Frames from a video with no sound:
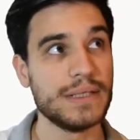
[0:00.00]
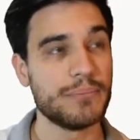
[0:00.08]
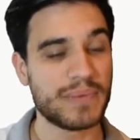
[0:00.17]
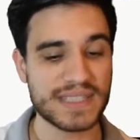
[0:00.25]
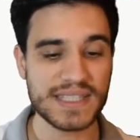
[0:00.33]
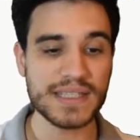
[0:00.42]

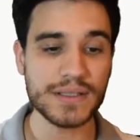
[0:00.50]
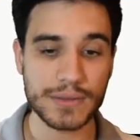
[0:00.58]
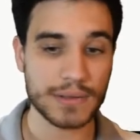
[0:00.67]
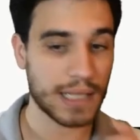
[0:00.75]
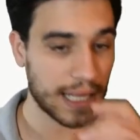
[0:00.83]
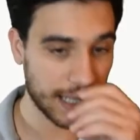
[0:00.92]
But
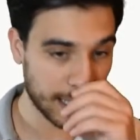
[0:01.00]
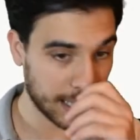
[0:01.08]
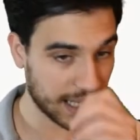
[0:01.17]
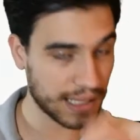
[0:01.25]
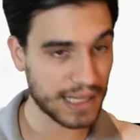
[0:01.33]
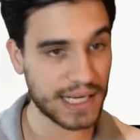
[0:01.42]
still,
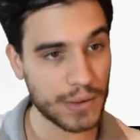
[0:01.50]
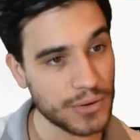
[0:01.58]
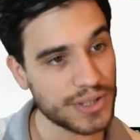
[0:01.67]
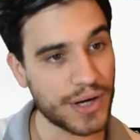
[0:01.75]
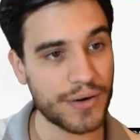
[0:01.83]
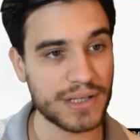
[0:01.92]
a
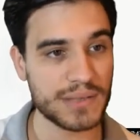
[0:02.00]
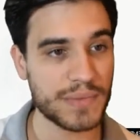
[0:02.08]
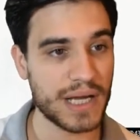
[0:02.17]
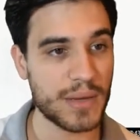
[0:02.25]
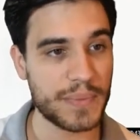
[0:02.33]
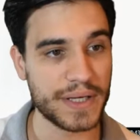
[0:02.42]
good card in my
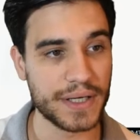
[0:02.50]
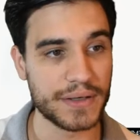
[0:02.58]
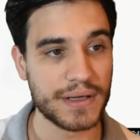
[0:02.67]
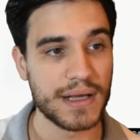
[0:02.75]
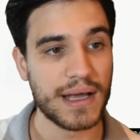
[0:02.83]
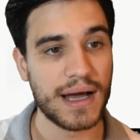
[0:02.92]
opinion.